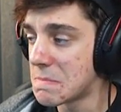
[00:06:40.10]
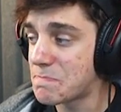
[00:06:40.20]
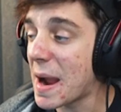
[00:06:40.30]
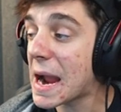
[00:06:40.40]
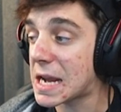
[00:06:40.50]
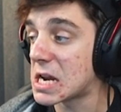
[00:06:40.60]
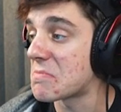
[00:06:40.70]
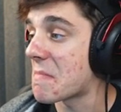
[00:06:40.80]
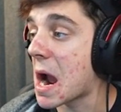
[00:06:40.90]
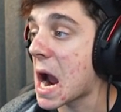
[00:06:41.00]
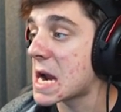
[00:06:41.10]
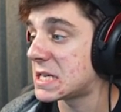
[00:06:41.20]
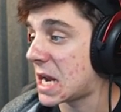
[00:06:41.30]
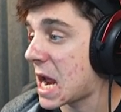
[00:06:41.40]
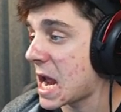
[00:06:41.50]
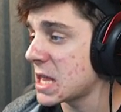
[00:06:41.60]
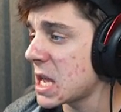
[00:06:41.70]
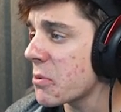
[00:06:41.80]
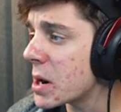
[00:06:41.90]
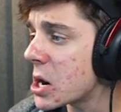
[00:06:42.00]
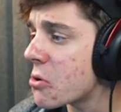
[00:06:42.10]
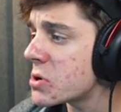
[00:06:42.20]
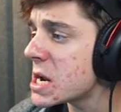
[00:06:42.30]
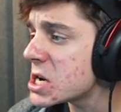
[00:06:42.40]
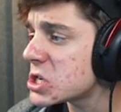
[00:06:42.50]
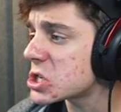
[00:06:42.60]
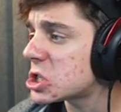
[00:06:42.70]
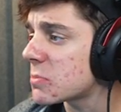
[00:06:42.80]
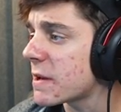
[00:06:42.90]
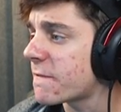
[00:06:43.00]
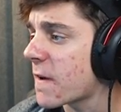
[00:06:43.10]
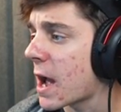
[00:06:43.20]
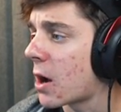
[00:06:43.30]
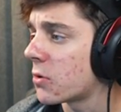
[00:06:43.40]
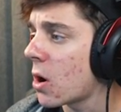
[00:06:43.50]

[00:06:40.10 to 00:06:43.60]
Back in my day, there were no ninjas to be found,